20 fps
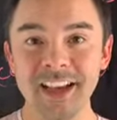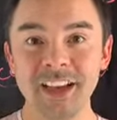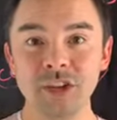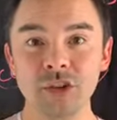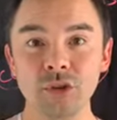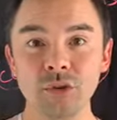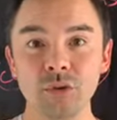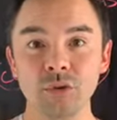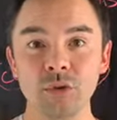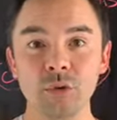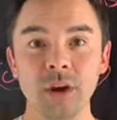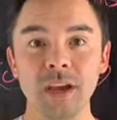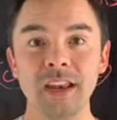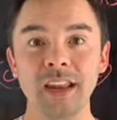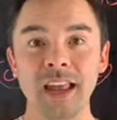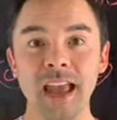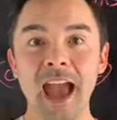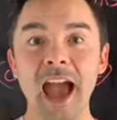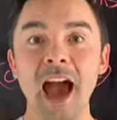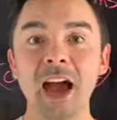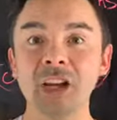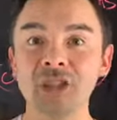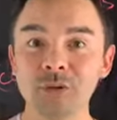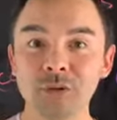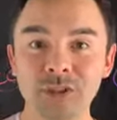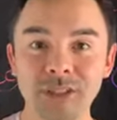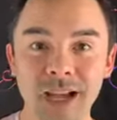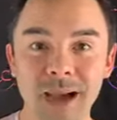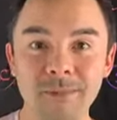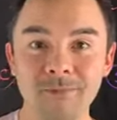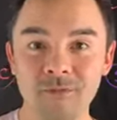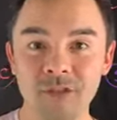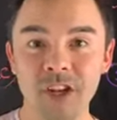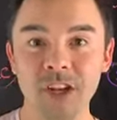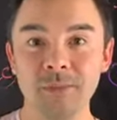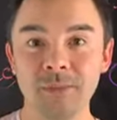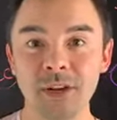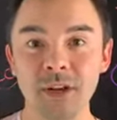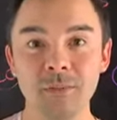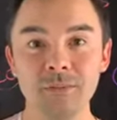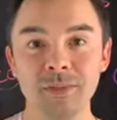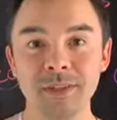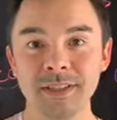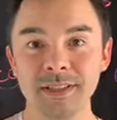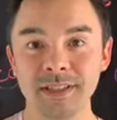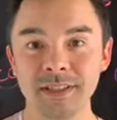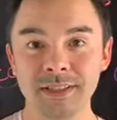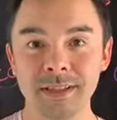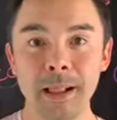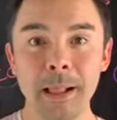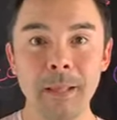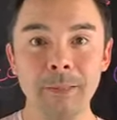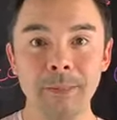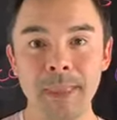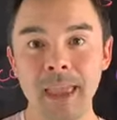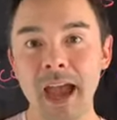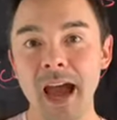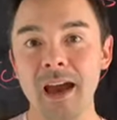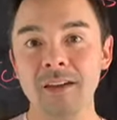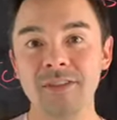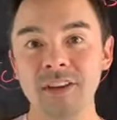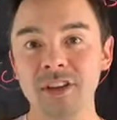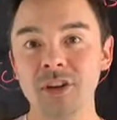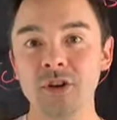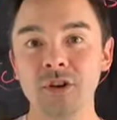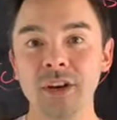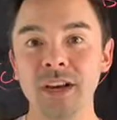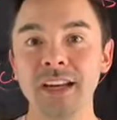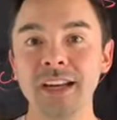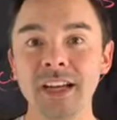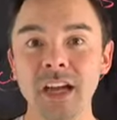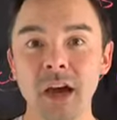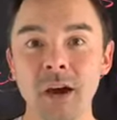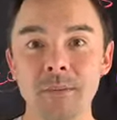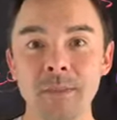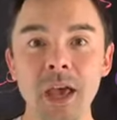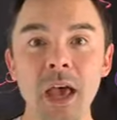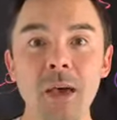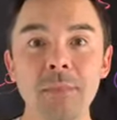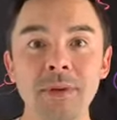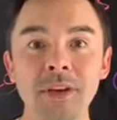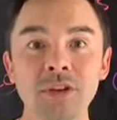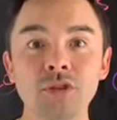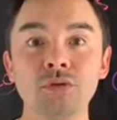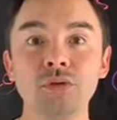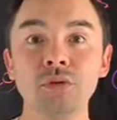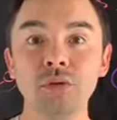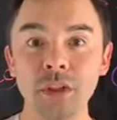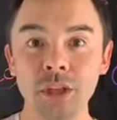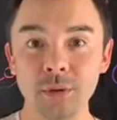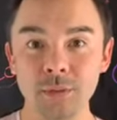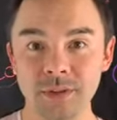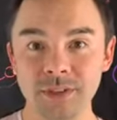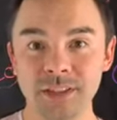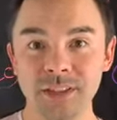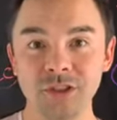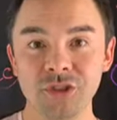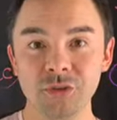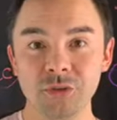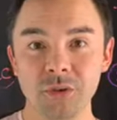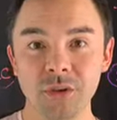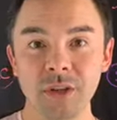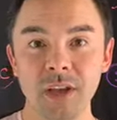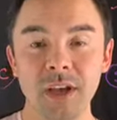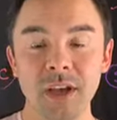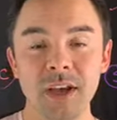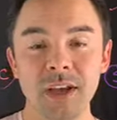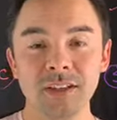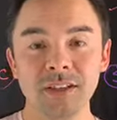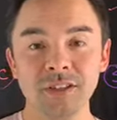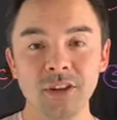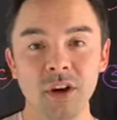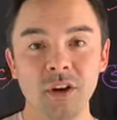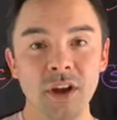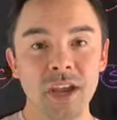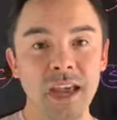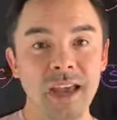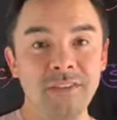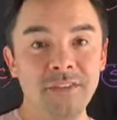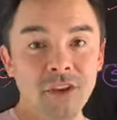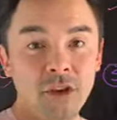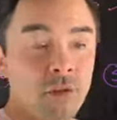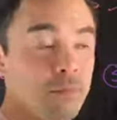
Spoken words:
to creating actual time freedom in your business, to having your income be truly residual. So if you